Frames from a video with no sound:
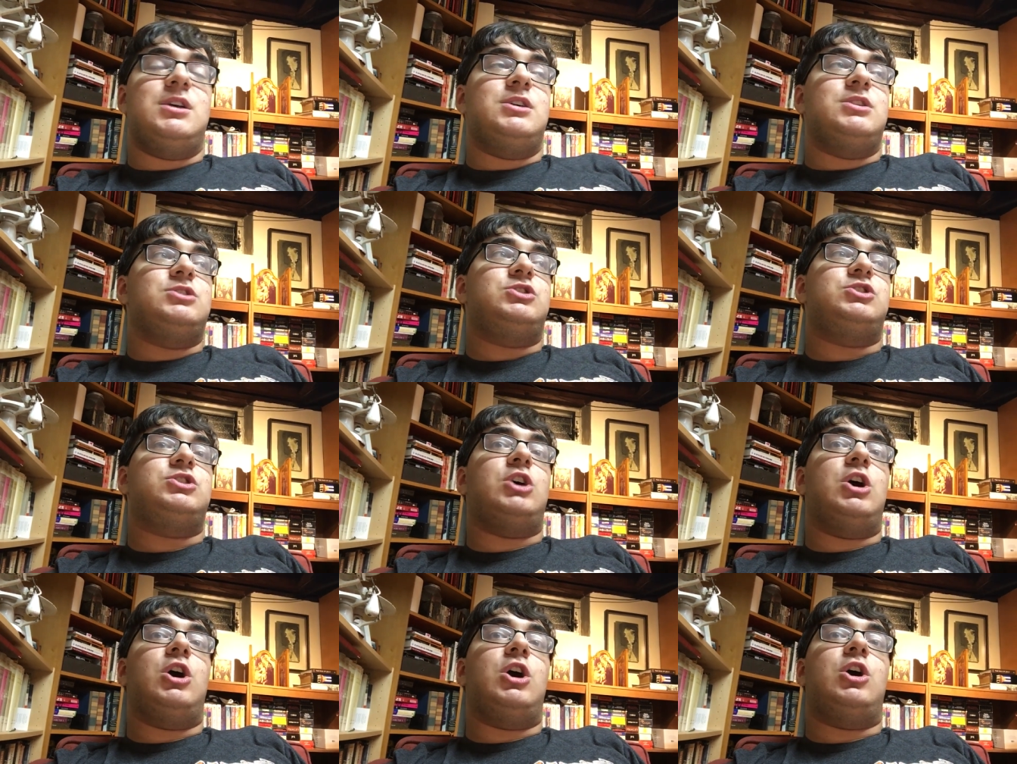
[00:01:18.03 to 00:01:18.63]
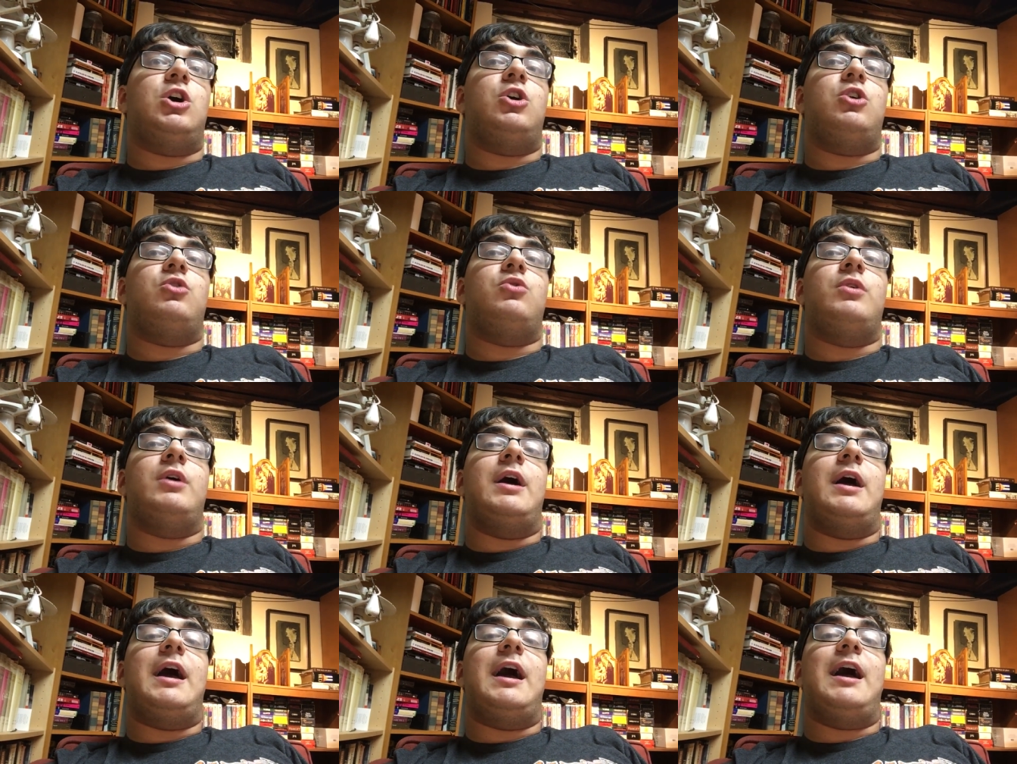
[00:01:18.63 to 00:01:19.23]
So,
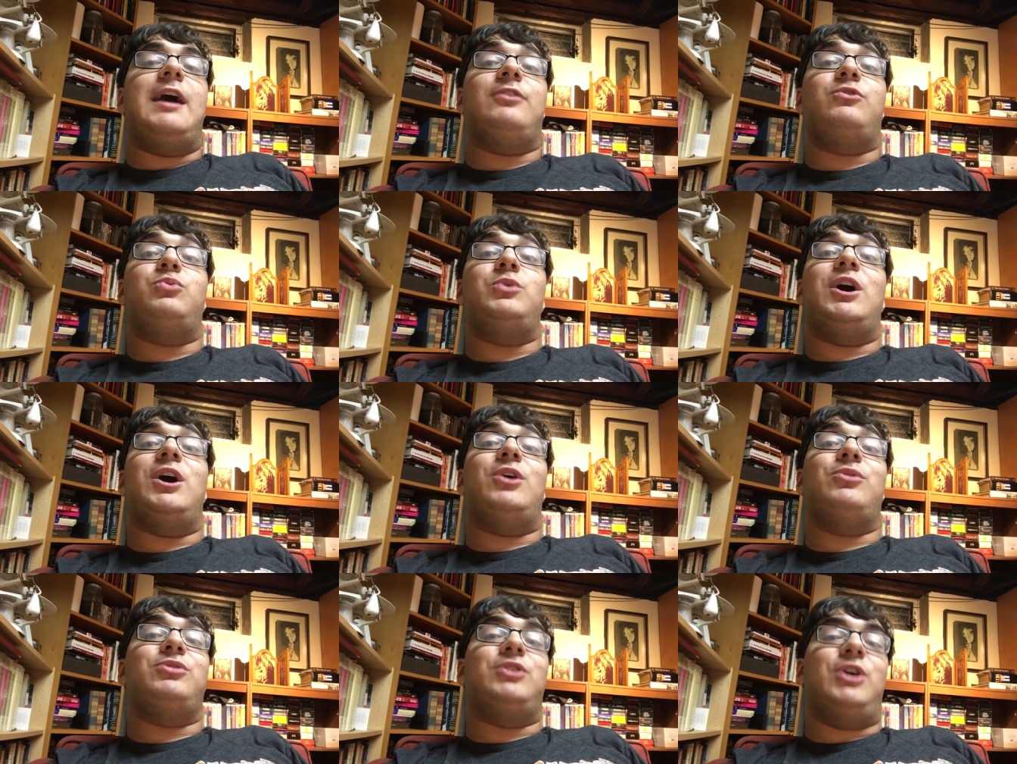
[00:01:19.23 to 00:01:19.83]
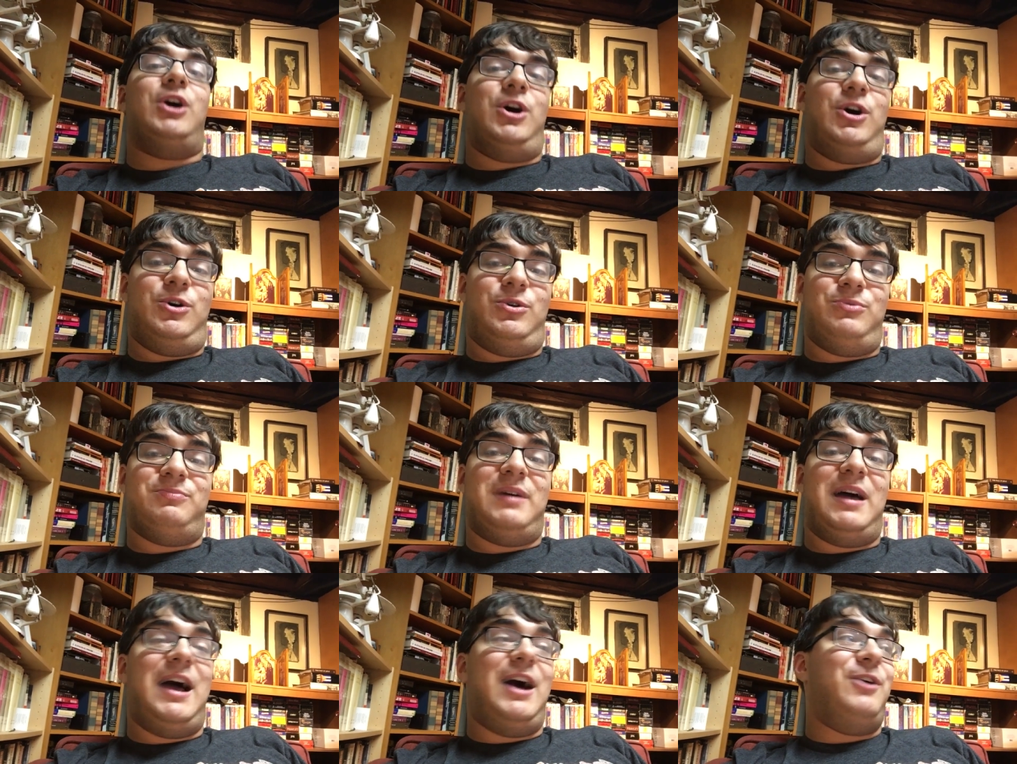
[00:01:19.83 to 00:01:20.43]
as we all know,
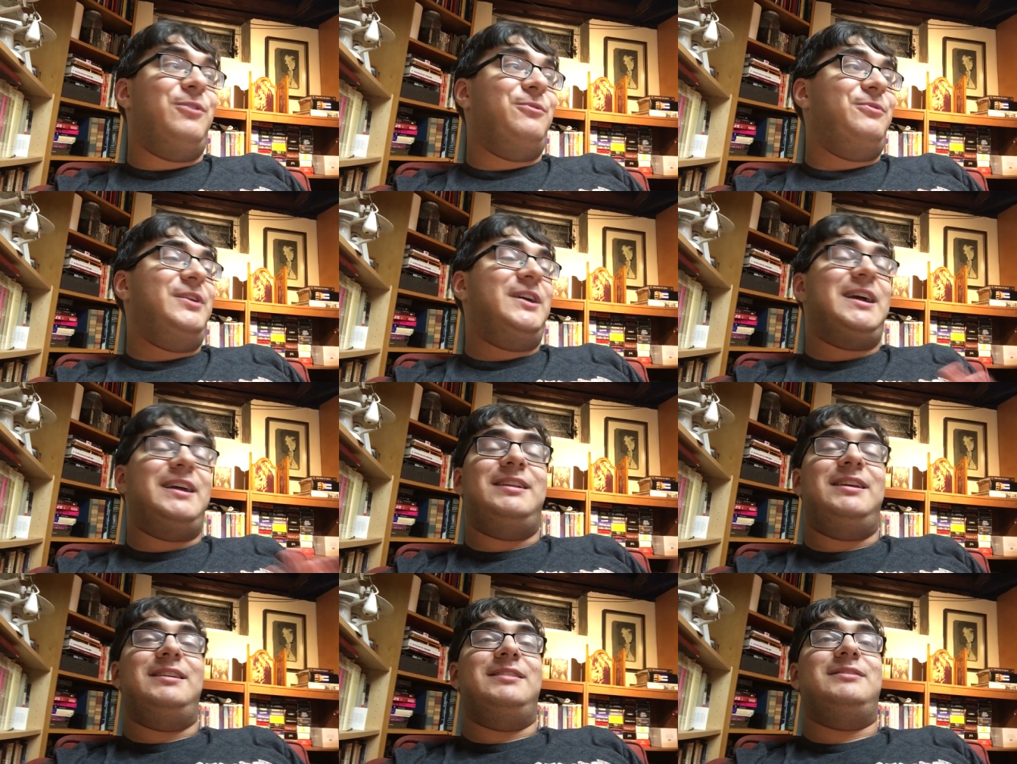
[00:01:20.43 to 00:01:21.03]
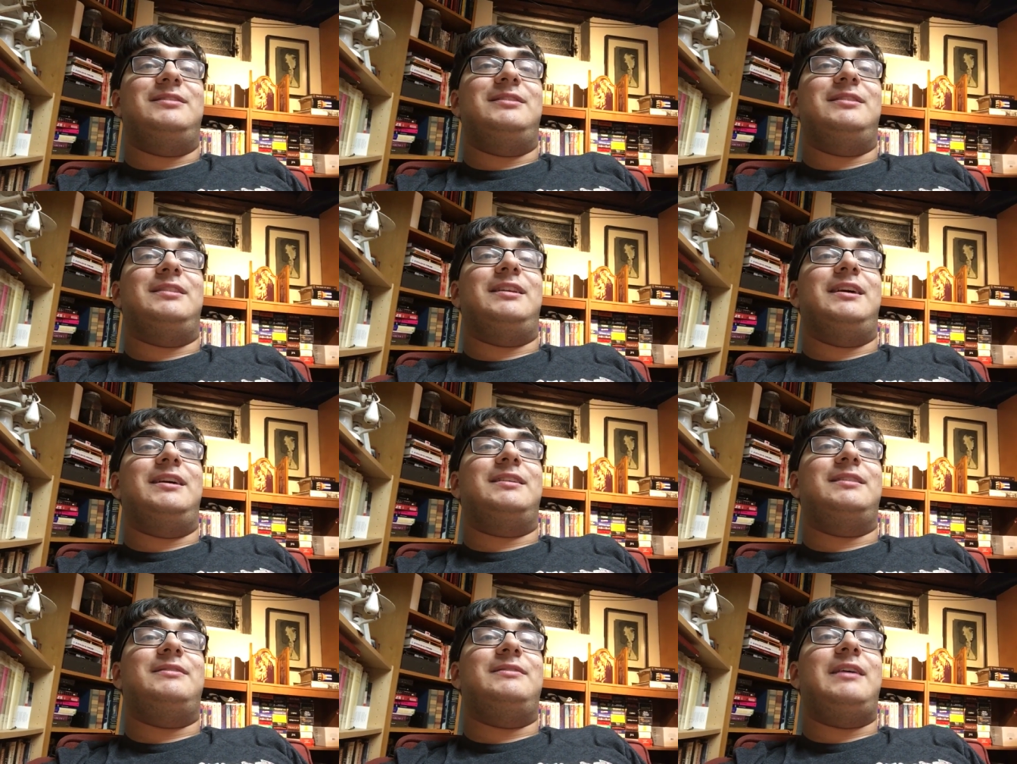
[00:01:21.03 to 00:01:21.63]
I don't think I need to
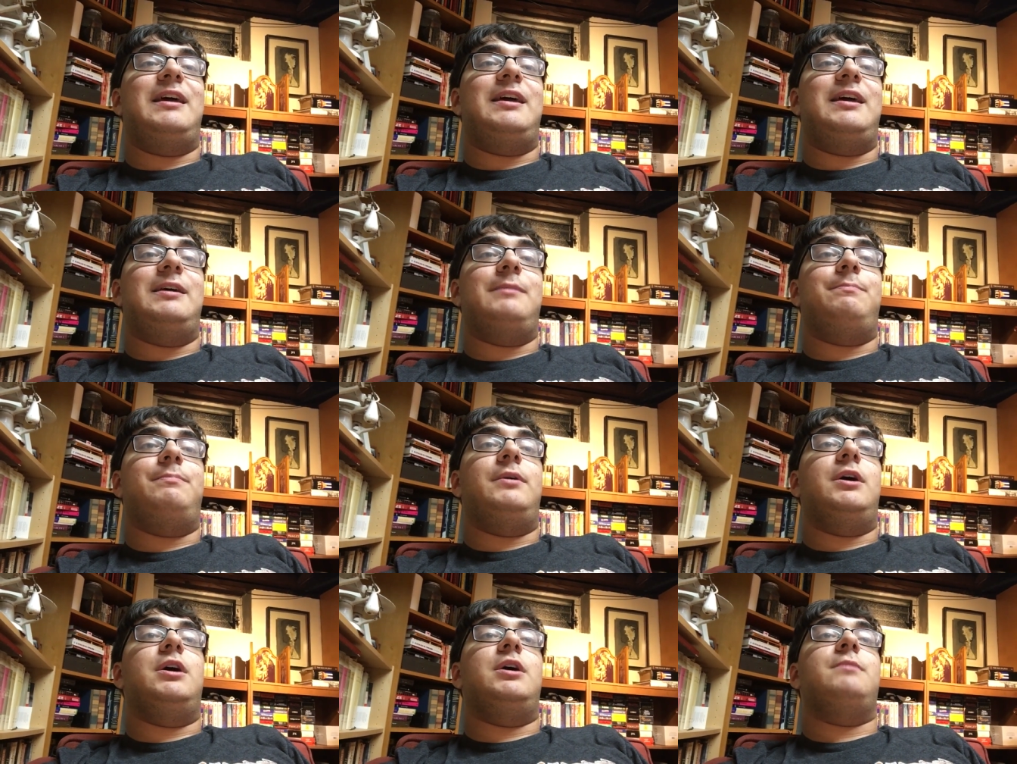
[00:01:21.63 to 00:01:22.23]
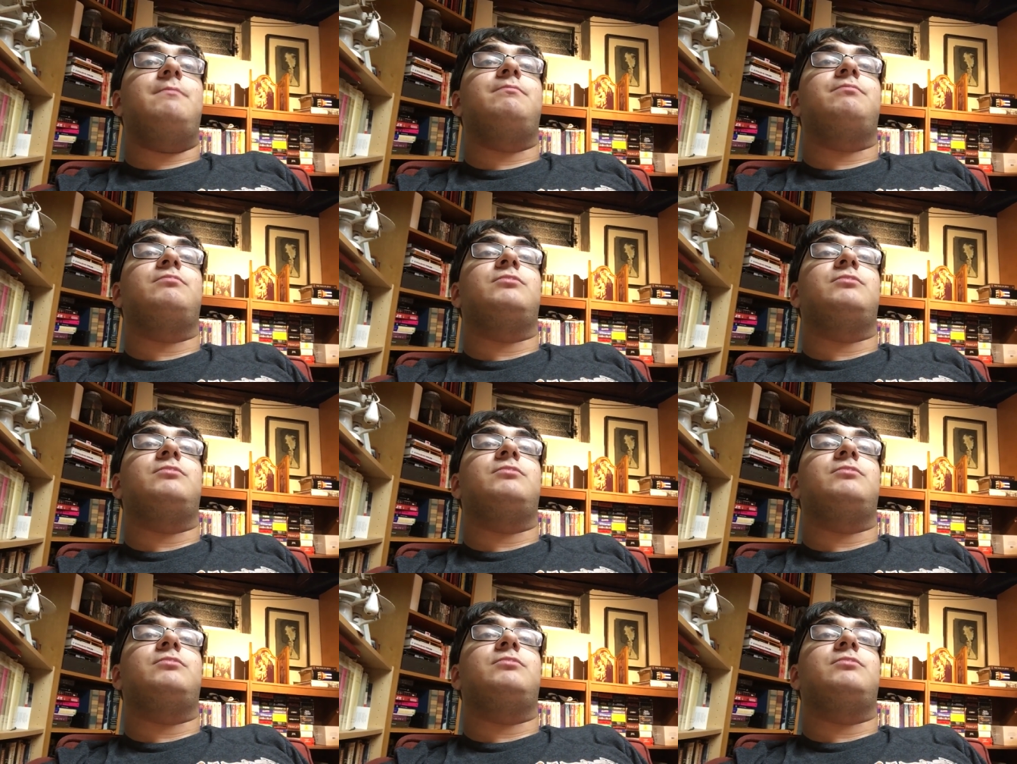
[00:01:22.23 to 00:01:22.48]
like say it, but